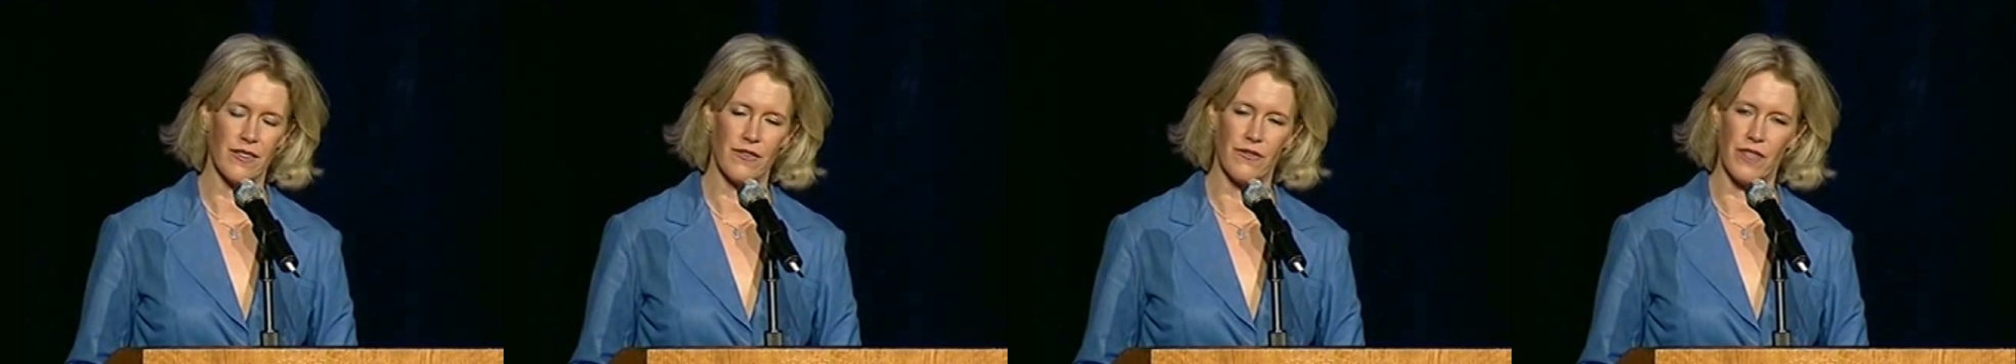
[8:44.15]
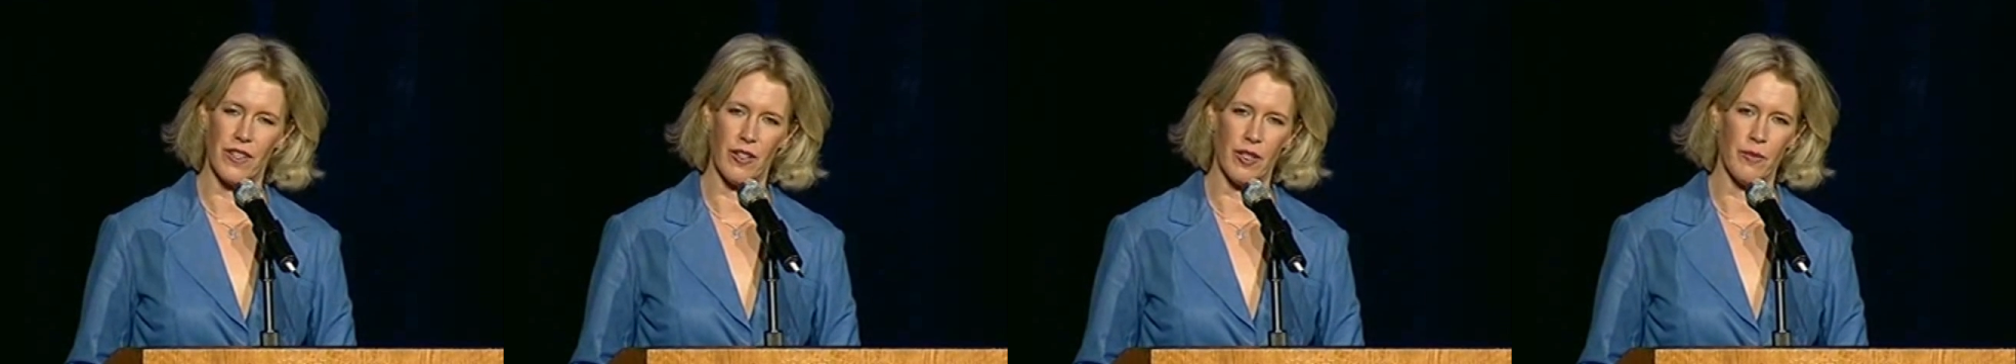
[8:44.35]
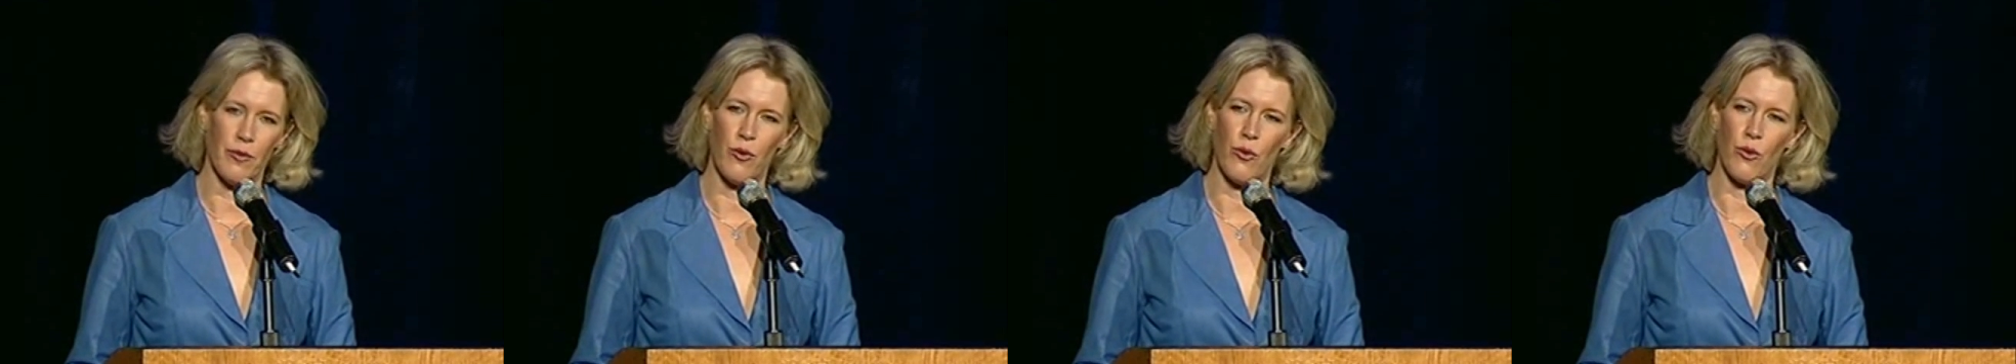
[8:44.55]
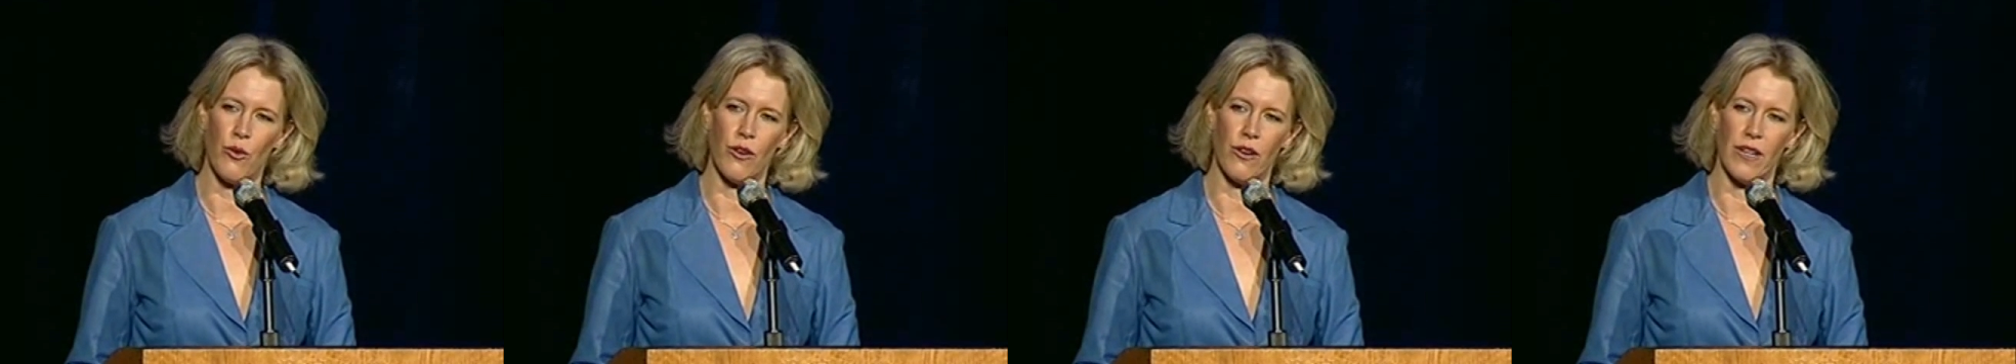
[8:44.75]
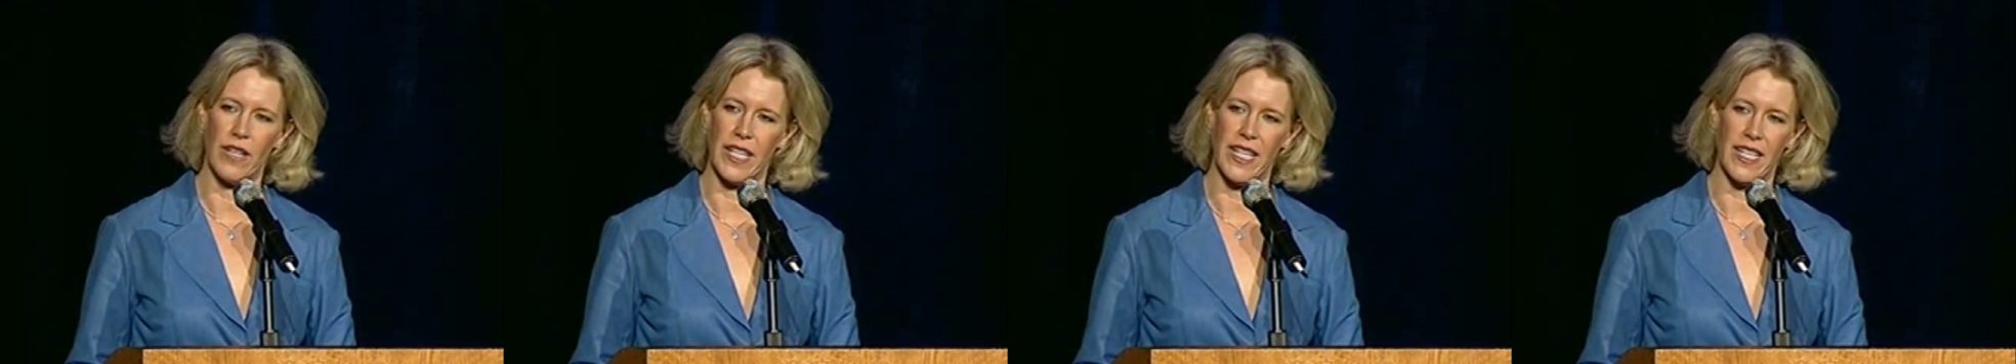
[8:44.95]
very
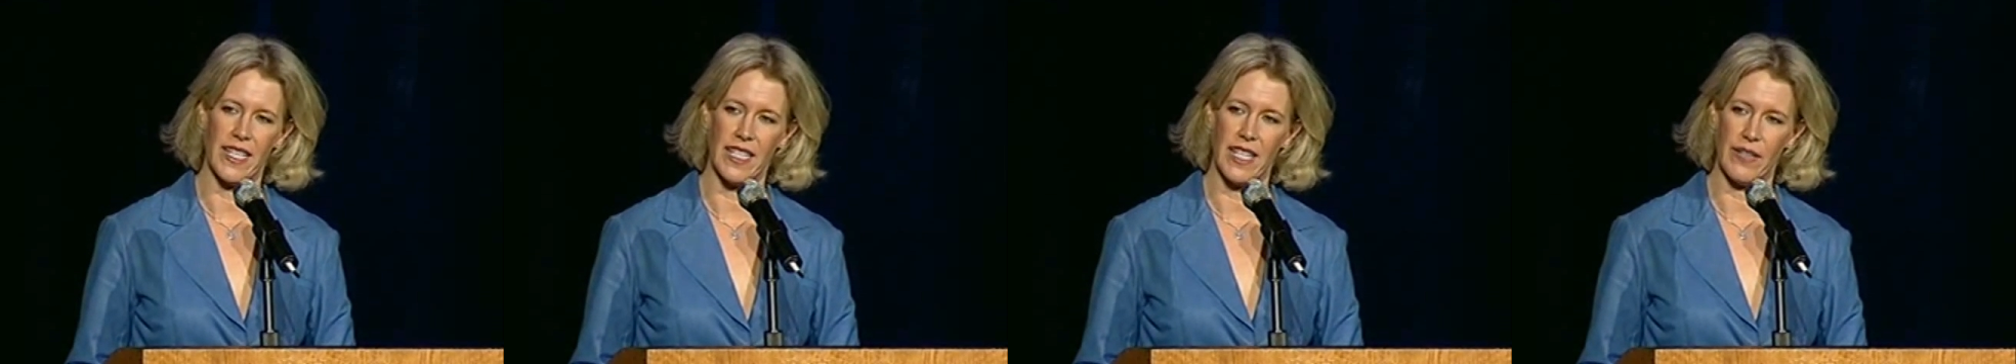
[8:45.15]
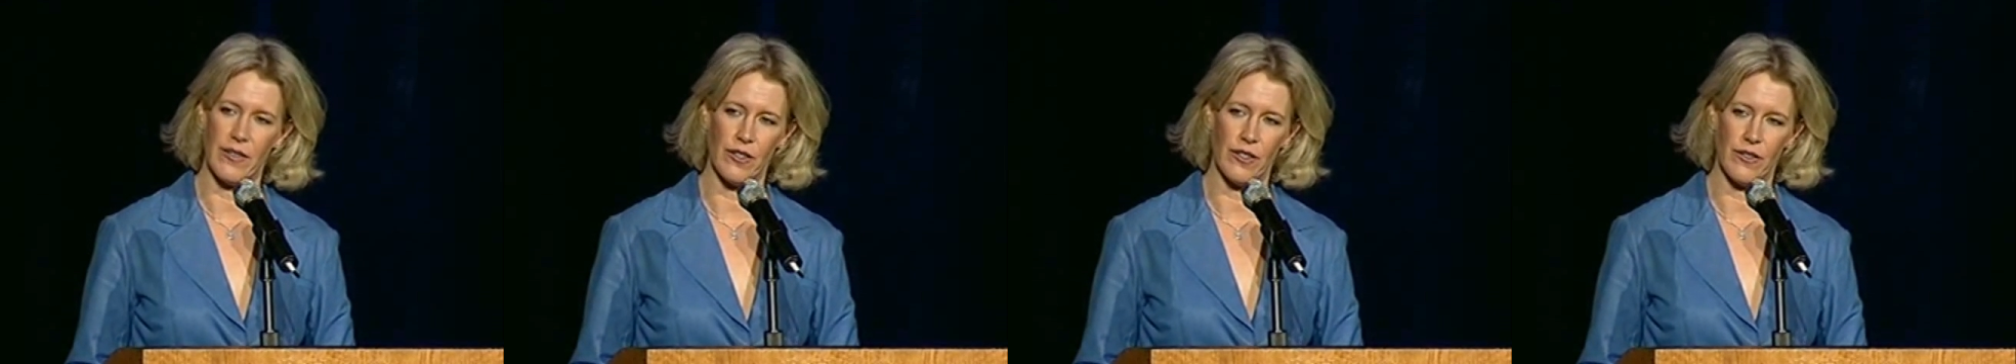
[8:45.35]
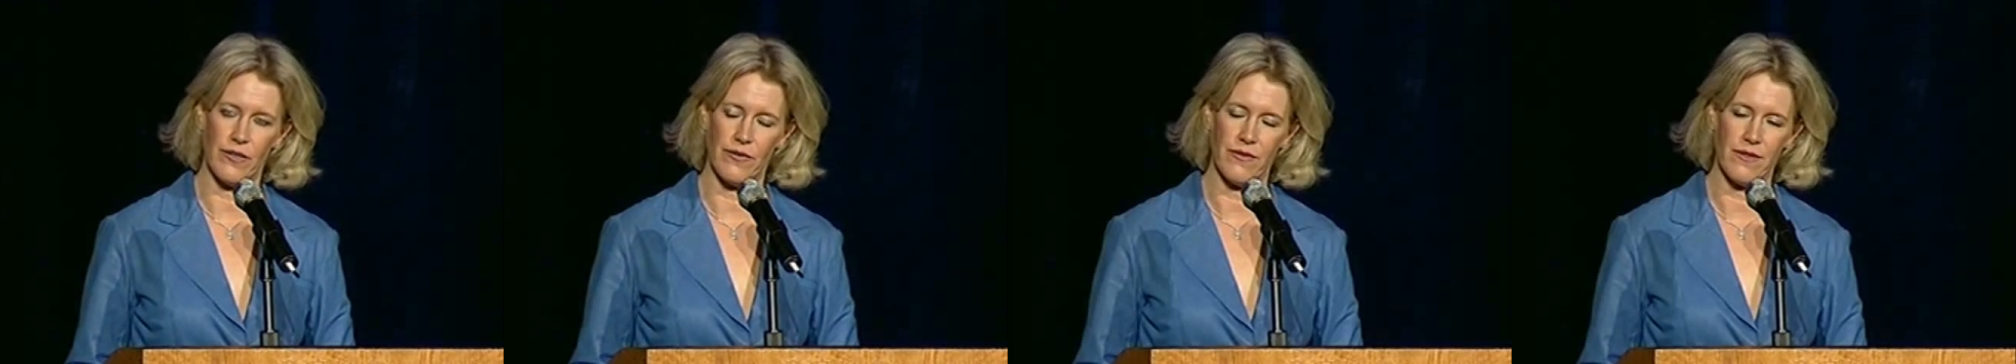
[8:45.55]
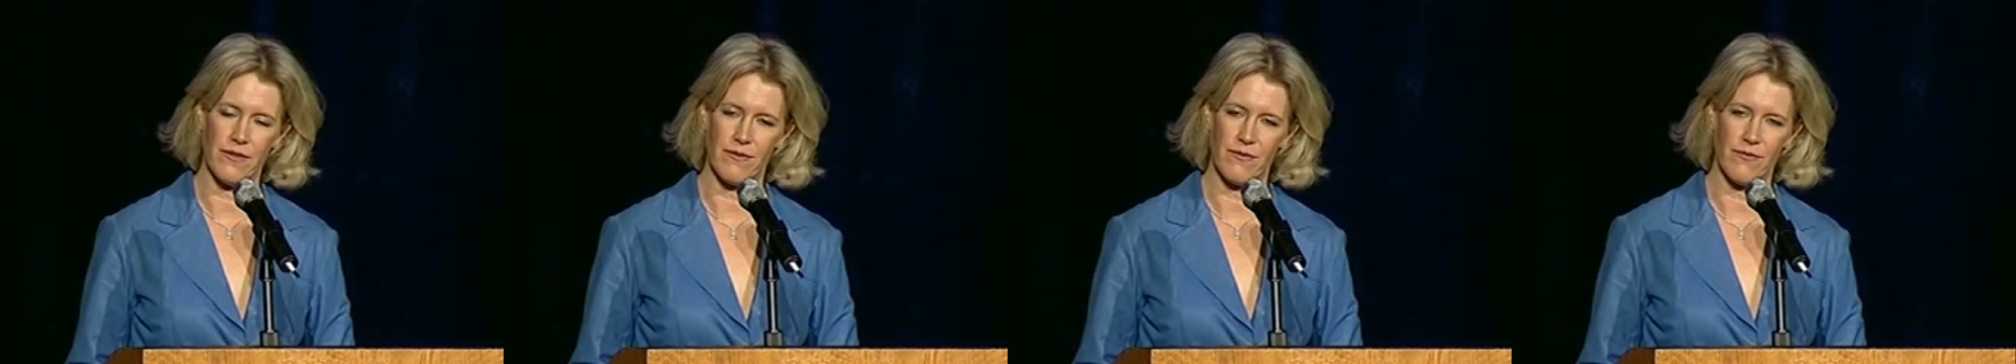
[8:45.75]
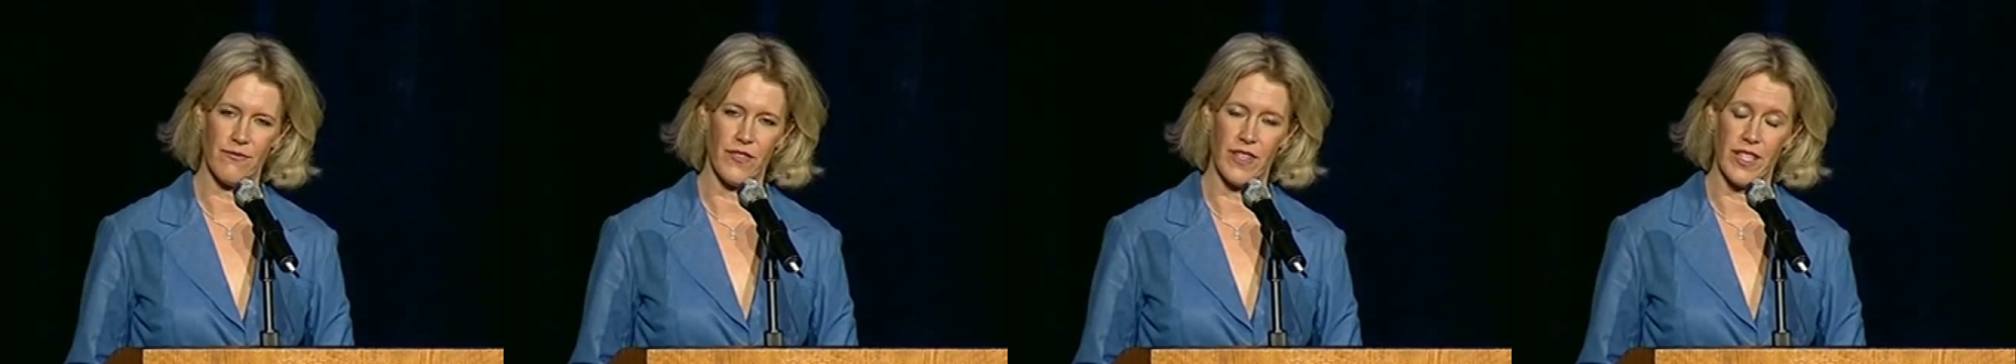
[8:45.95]
poor, and he had never
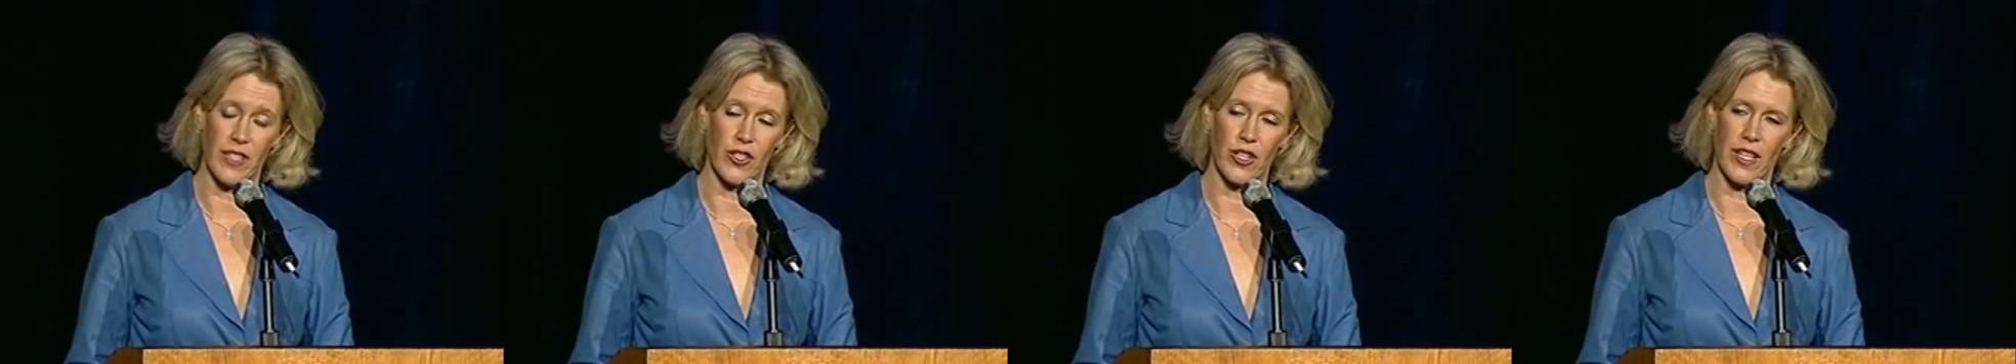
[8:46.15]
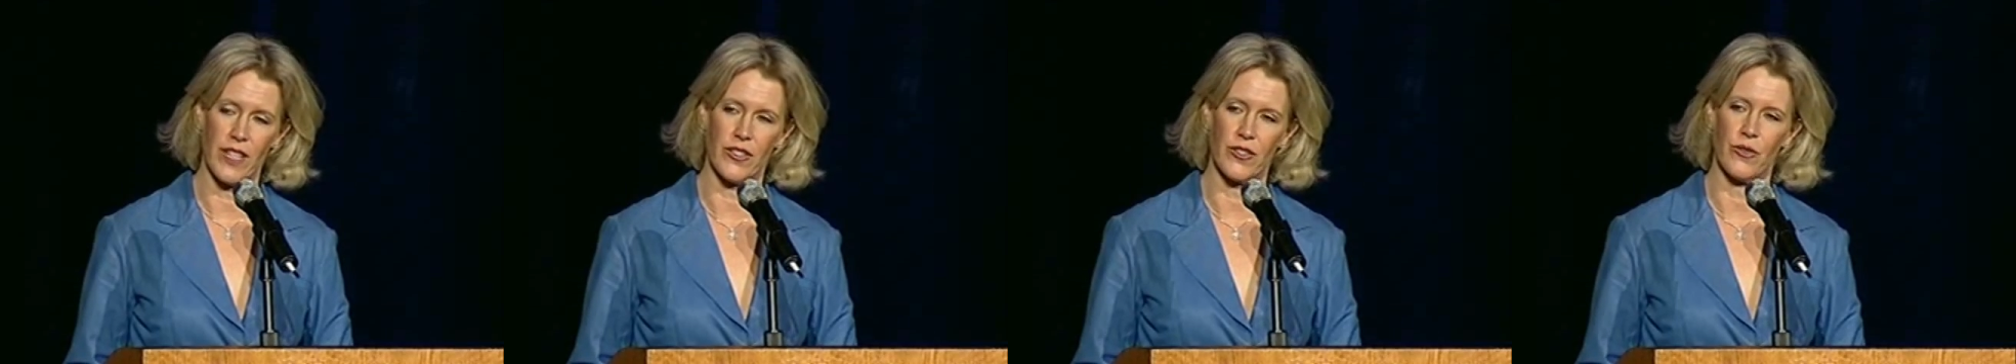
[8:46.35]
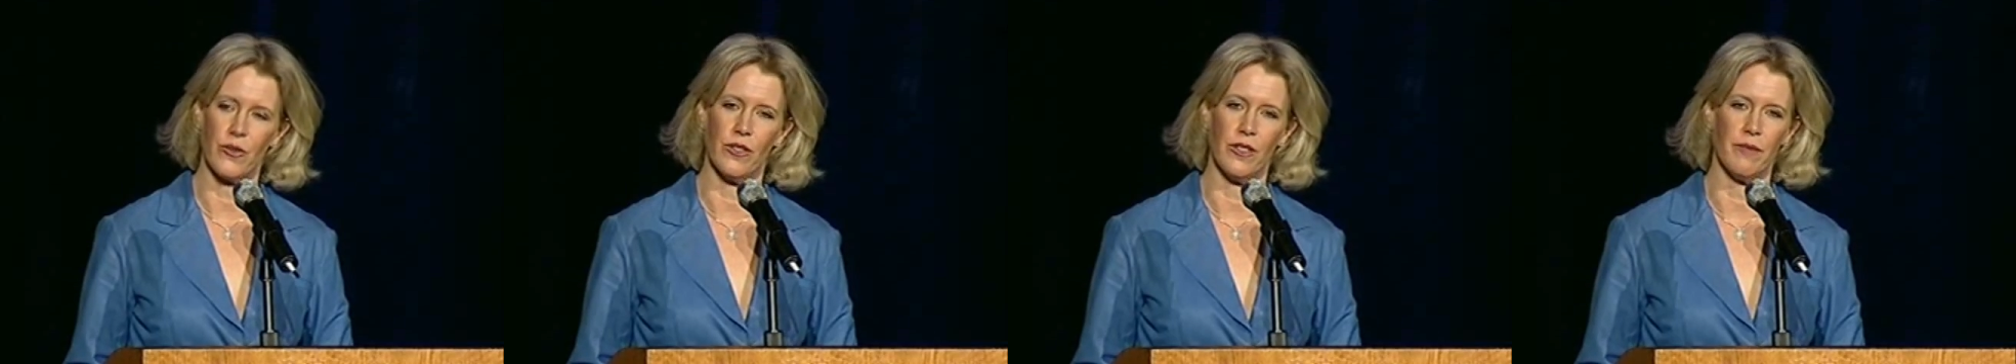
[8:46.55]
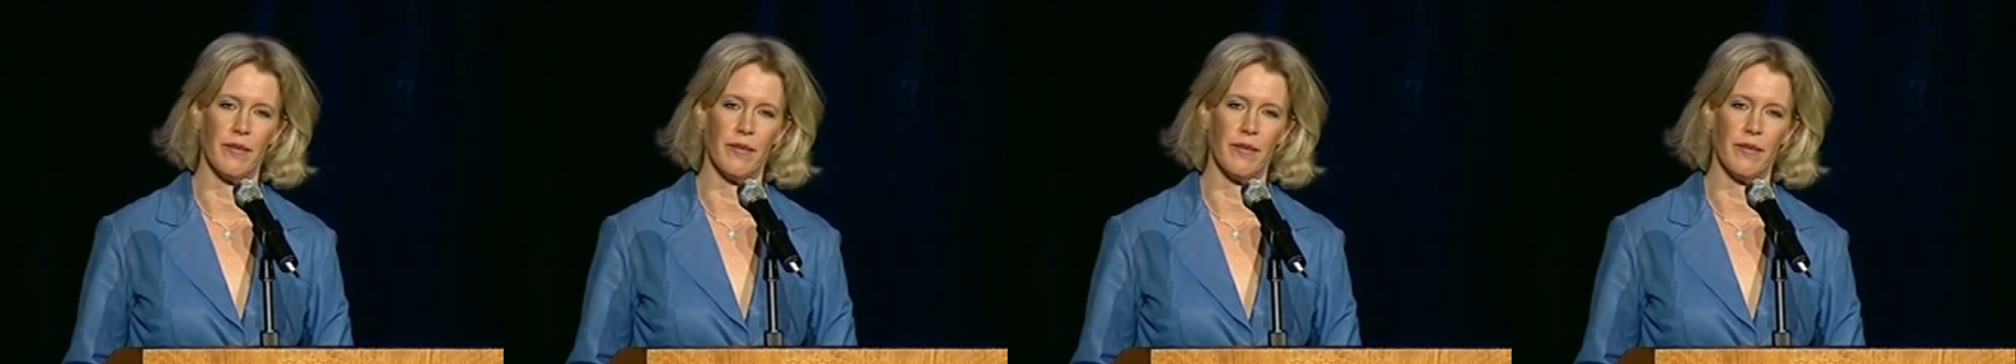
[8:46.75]
finished high school.